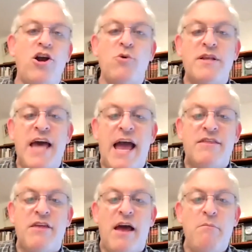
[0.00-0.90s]
are going to
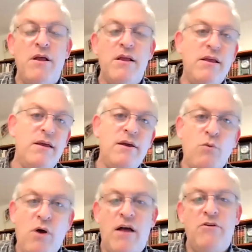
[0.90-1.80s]
attack them,
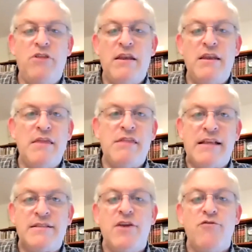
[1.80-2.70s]
well, then uh,
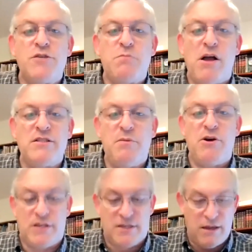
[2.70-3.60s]
that's their
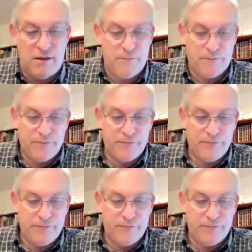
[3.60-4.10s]
responsibility.